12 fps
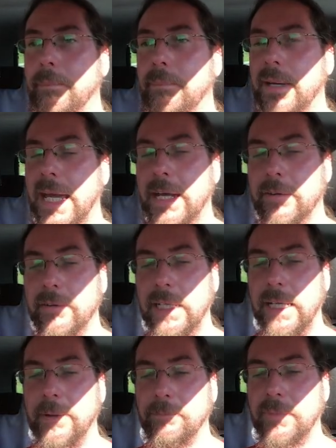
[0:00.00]

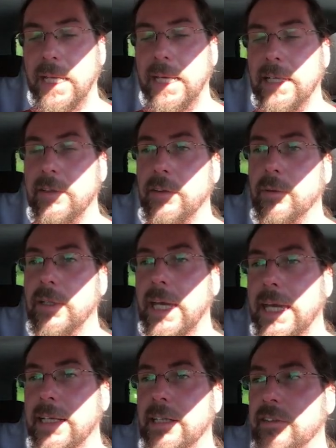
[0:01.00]
battery, and you
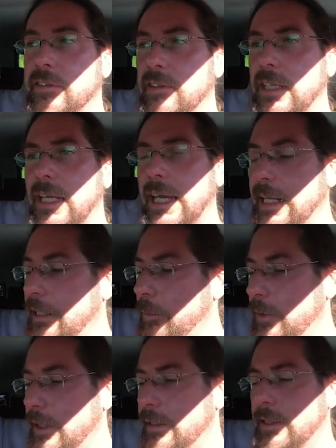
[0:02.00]
cannot see
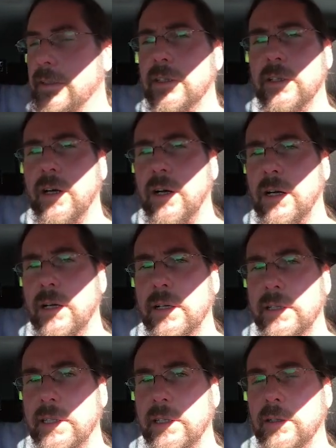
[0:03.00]
anywhere in the
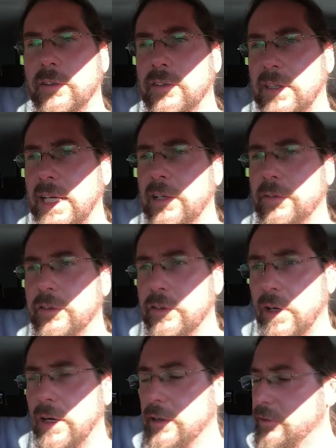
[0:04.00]
car your state of
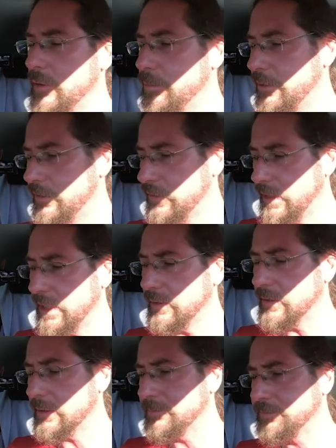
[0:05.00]
charge in
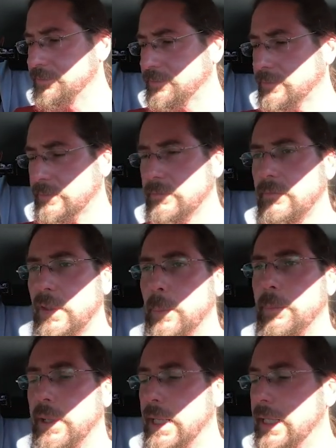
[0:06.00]
percent,
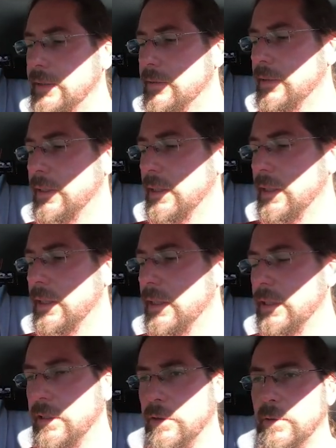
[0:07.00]
but
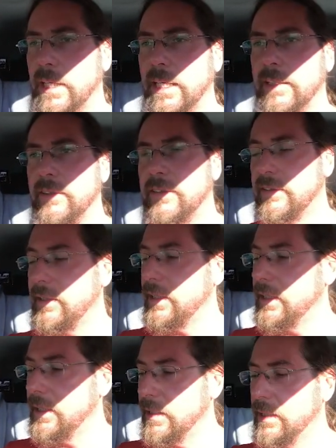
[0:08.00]
you can
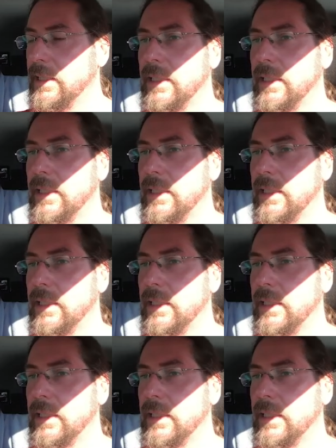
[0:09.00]
see